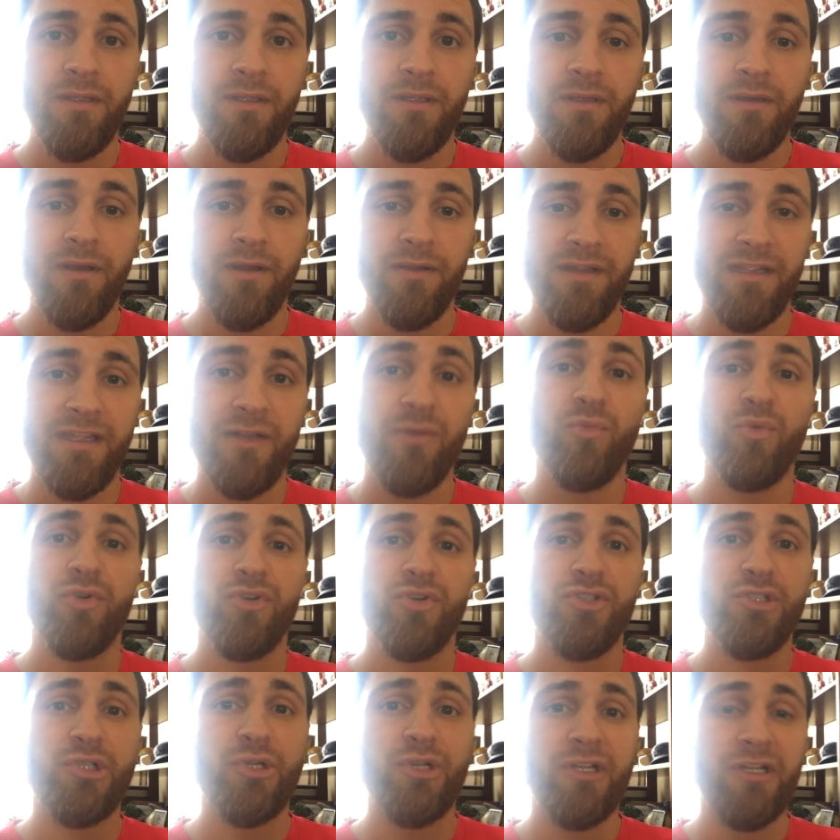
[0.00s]
on the
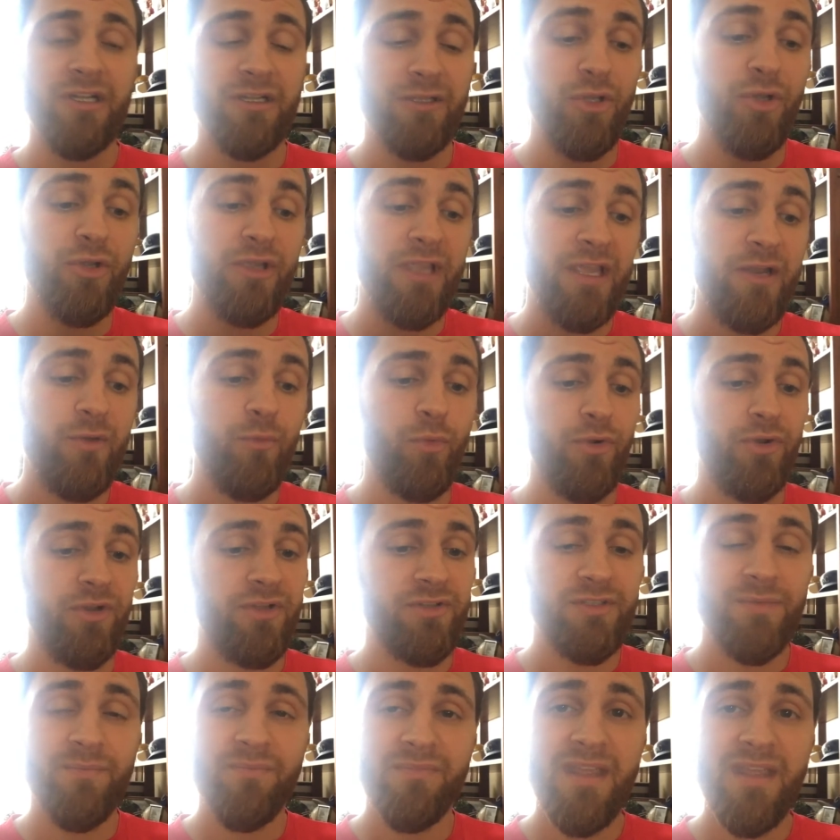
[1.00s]
inward journey to look inward.
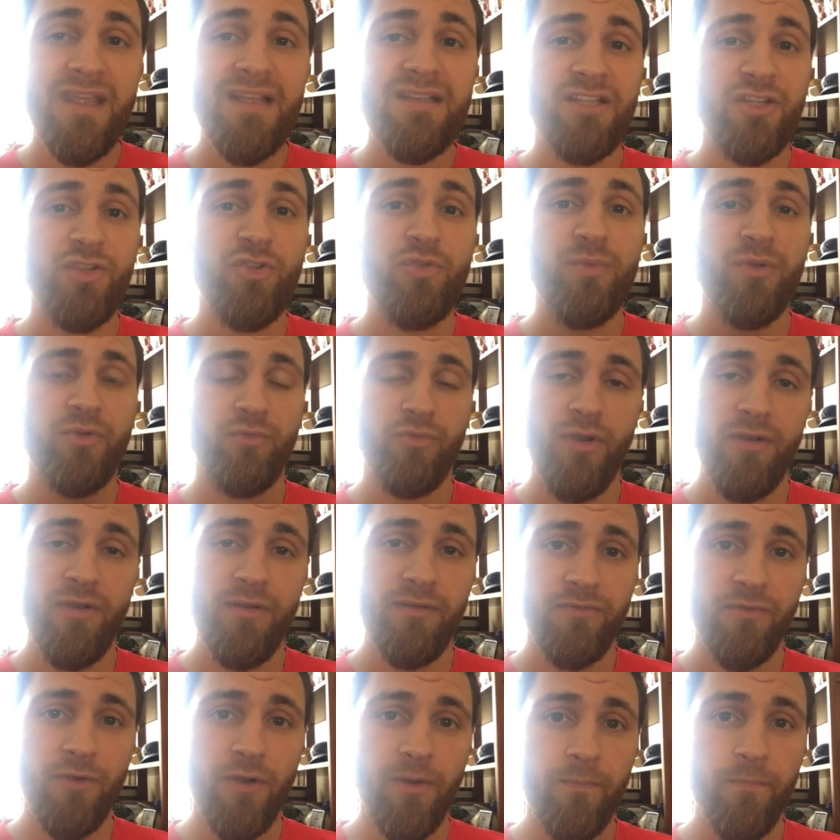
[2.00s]
There's some things that you've been running
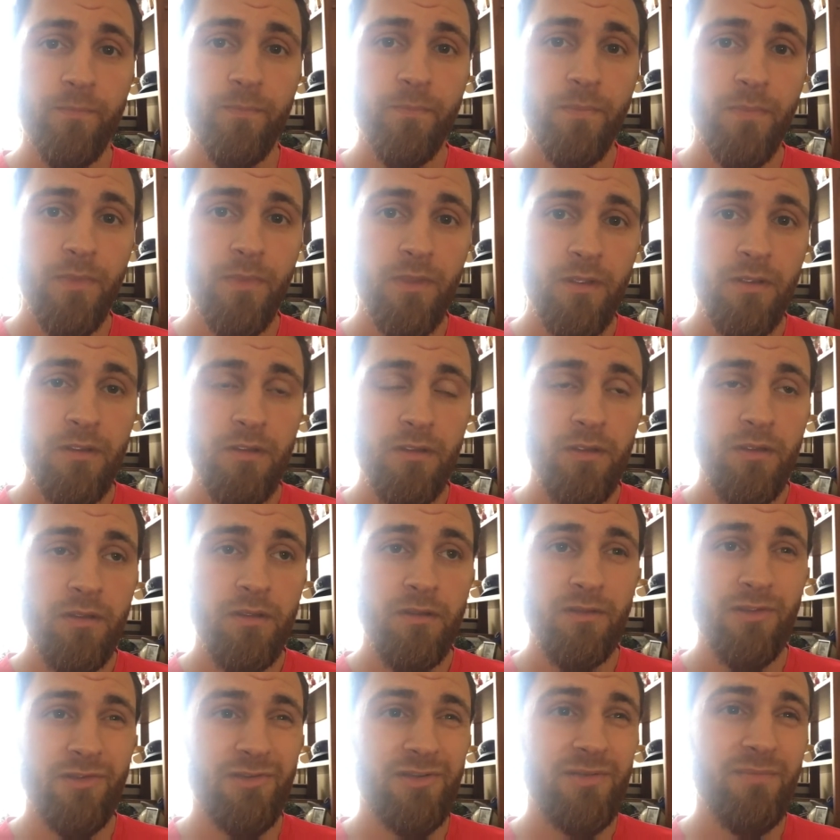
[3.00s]
from.
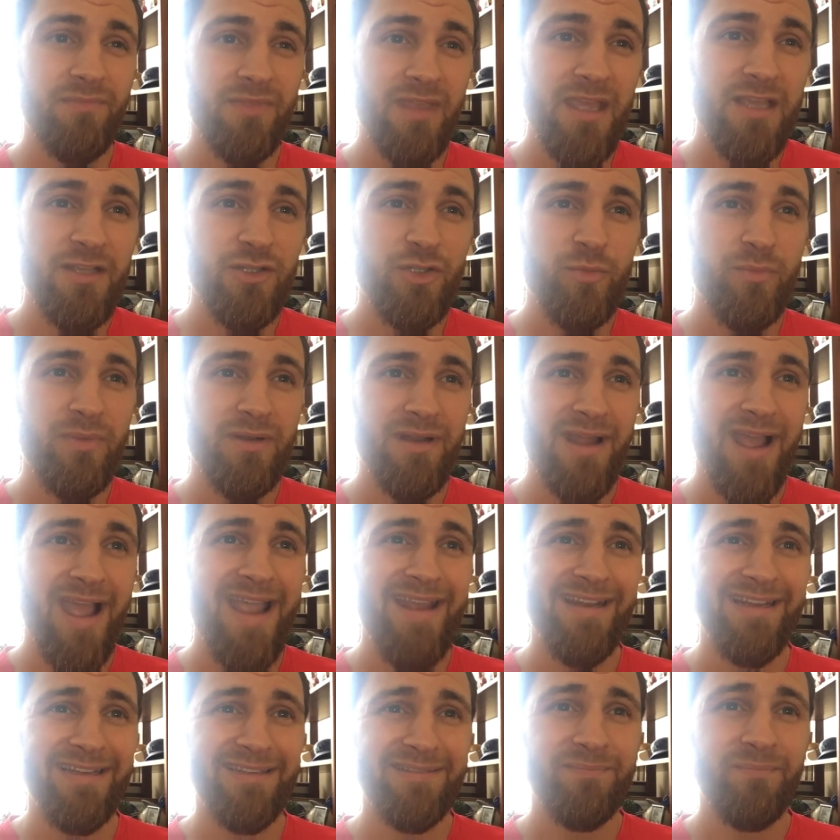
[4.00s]
There's some things you've been
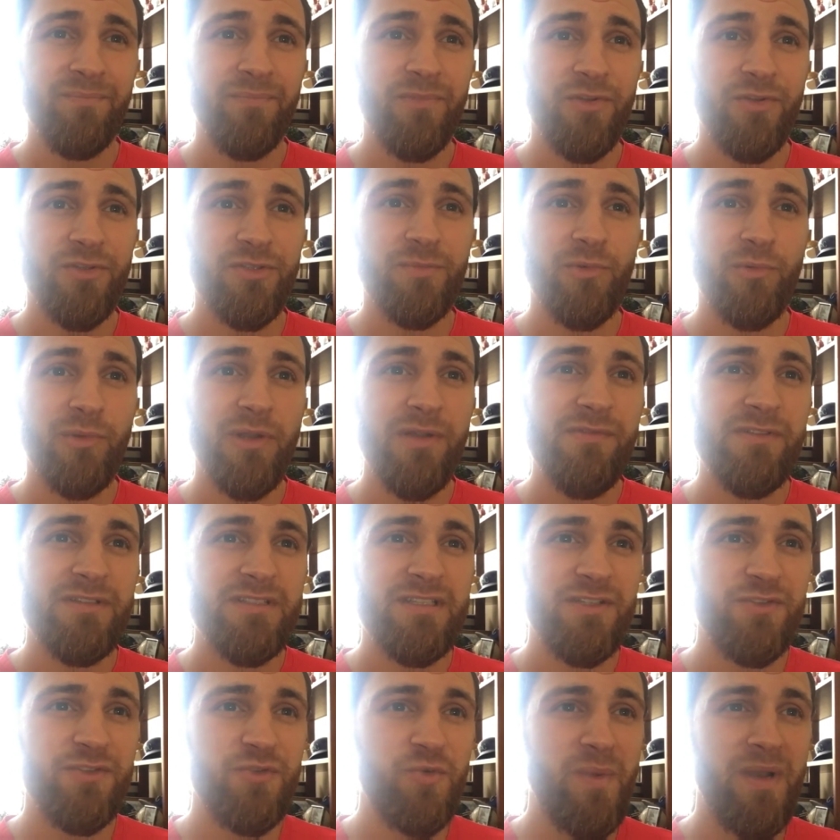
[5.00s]
hiding. There's some
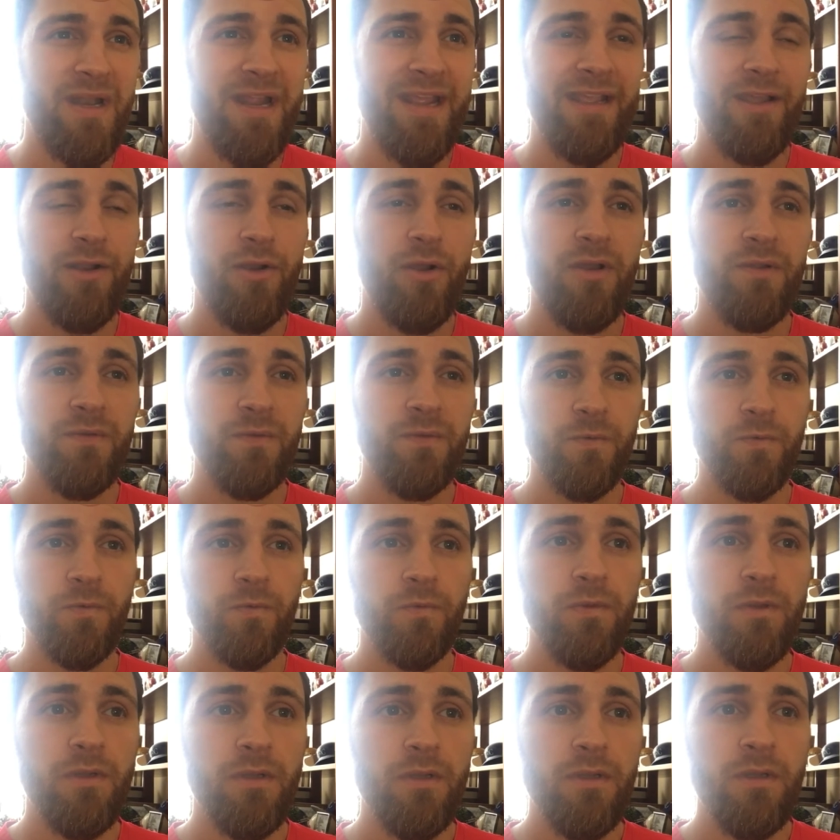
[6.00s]
grievances you've been hanging on to.
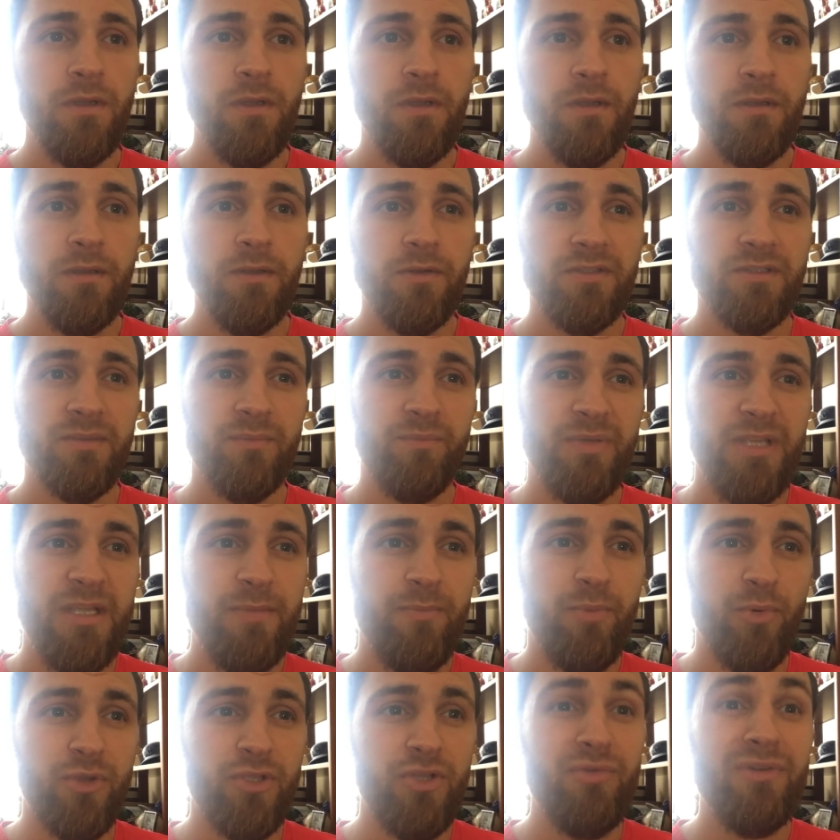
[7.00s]
There's some
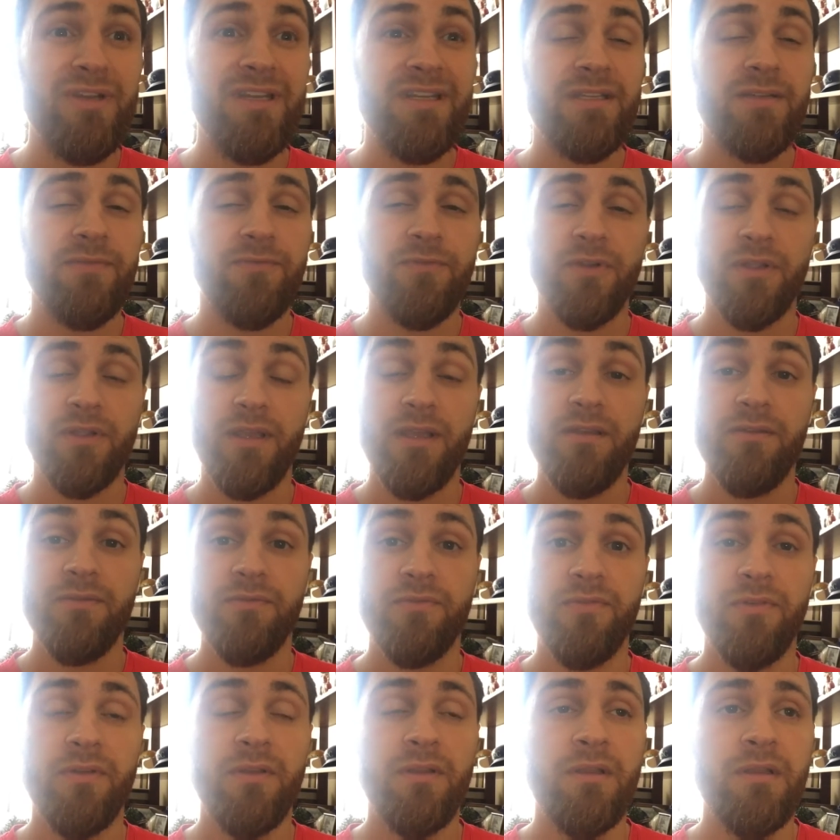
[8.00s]
people you need to
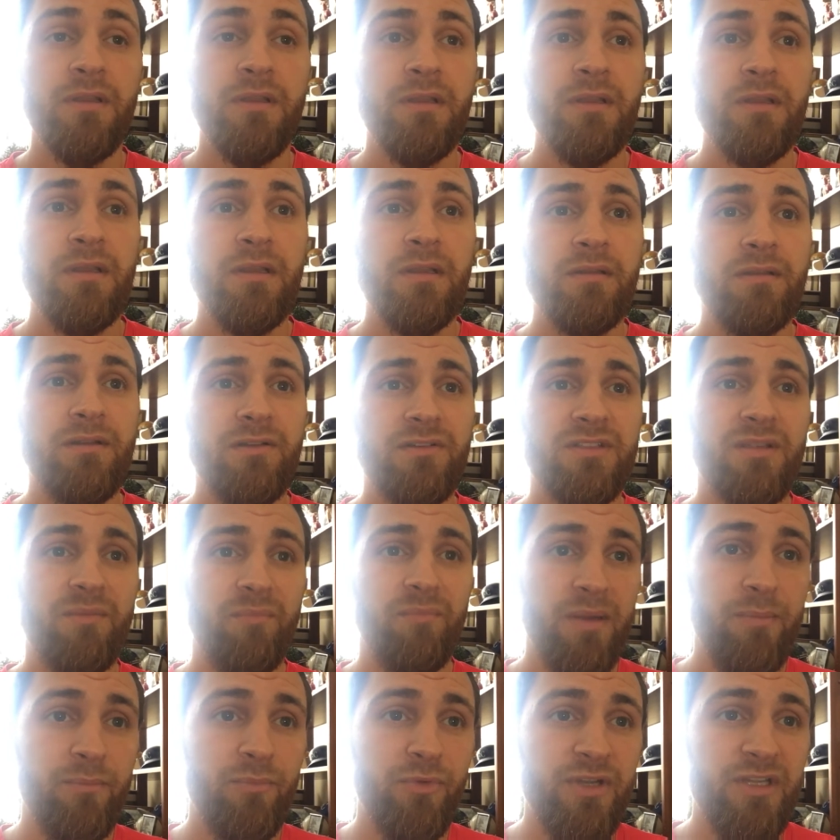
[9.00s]
forgive. There's some
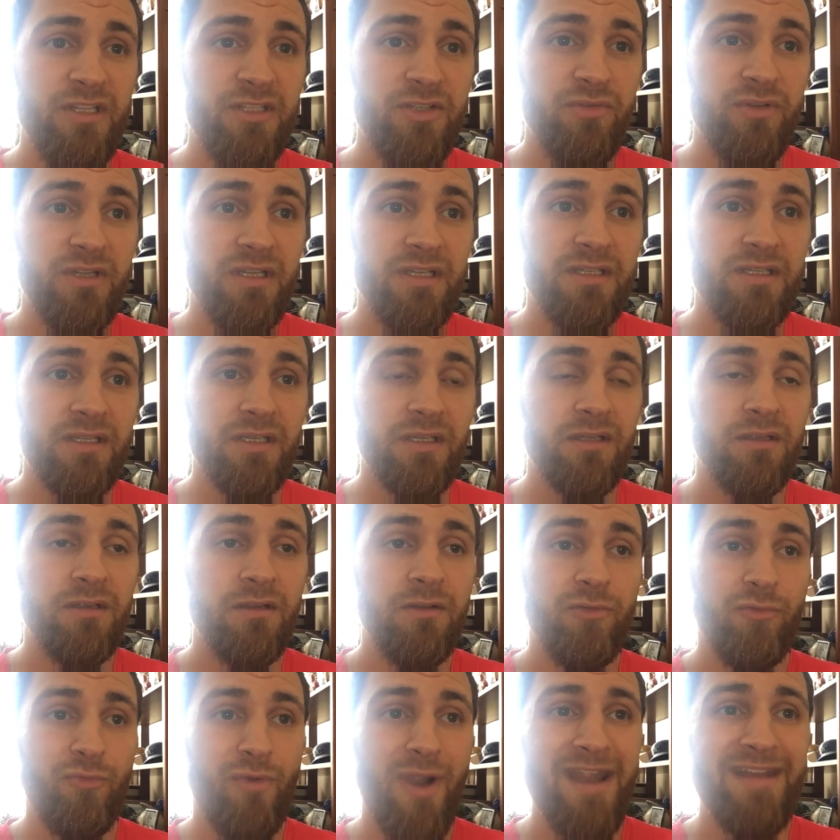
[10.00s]
memories you need to
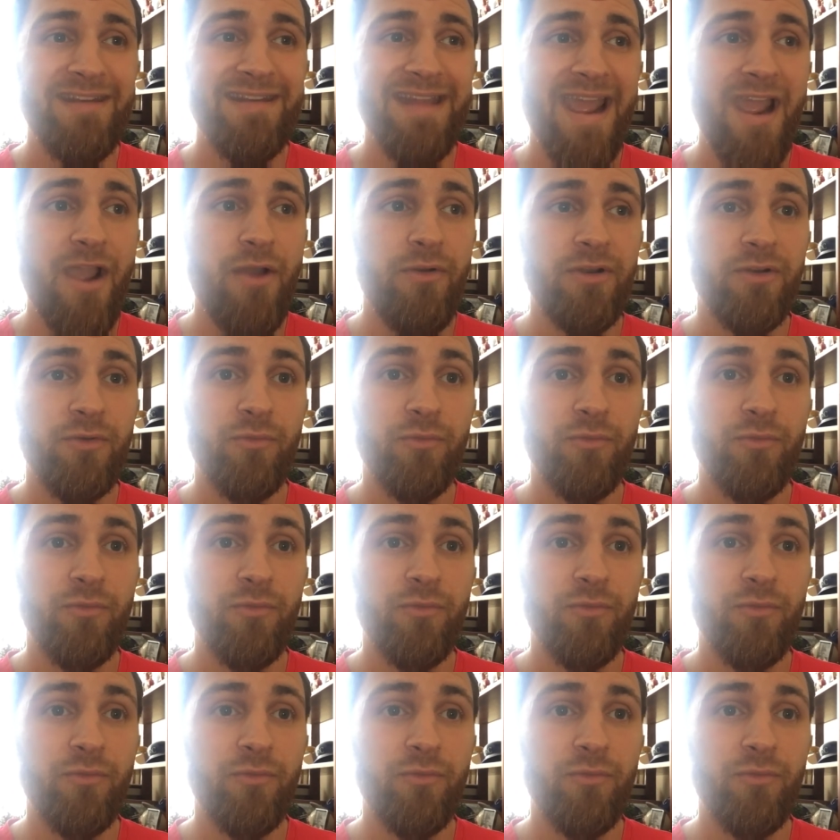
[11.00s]
write down and